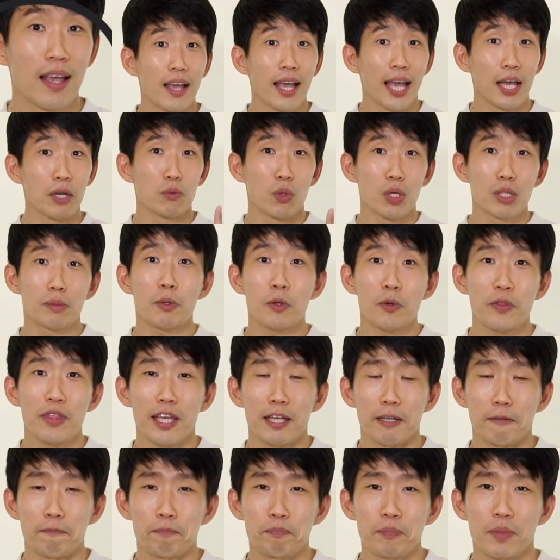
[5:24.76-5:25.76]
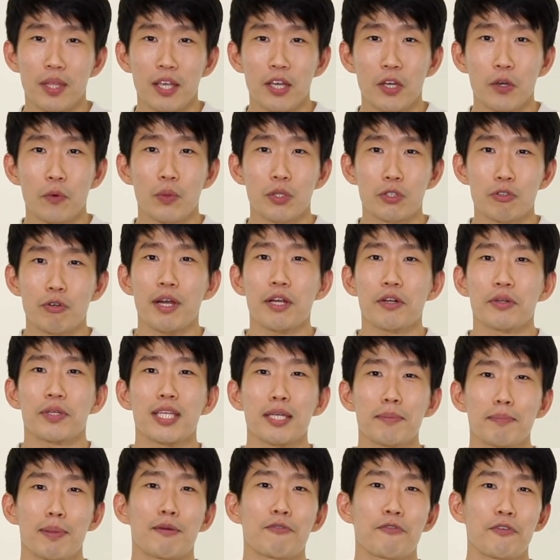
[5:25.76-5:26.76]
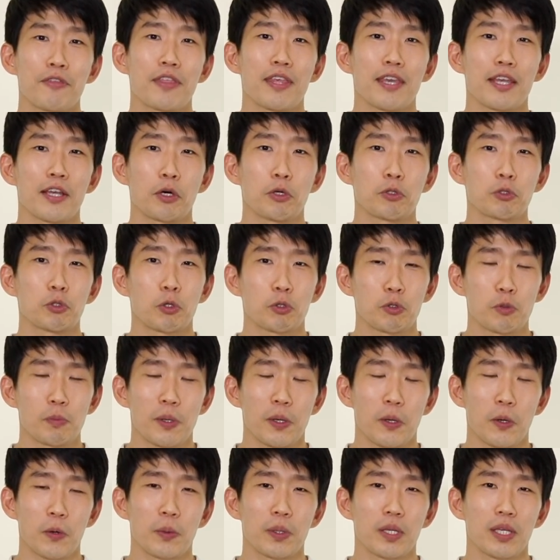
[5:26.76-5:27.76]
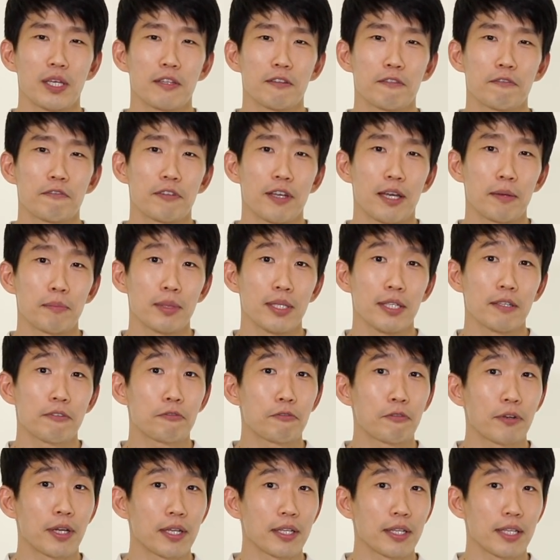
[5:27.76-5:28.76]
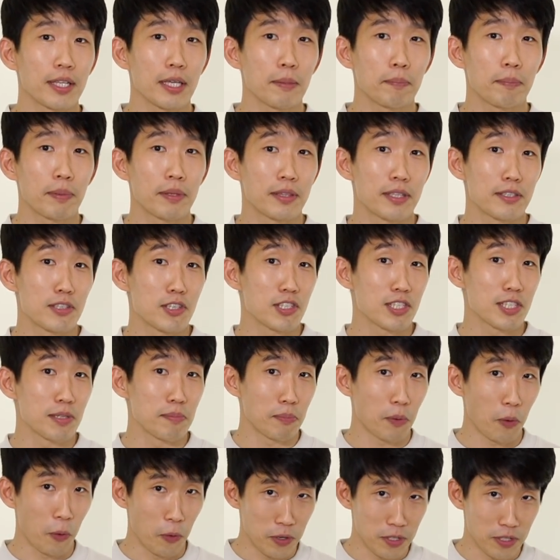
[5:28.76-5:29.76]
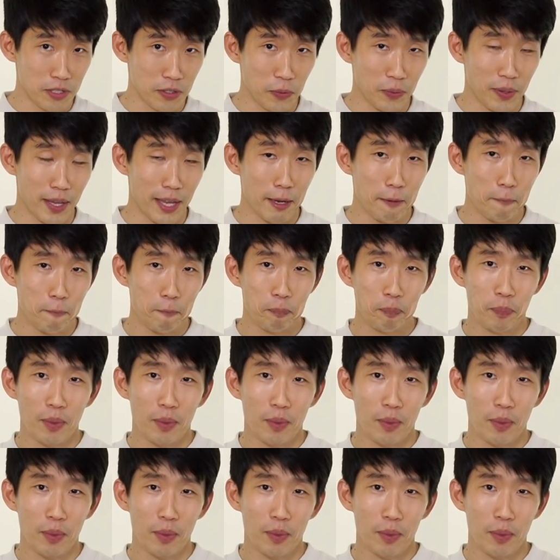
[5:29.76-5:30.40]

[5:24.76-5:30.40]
And one more thing, we try to keep everything on Talk to Me in Korean family friendly, but this is important, okay?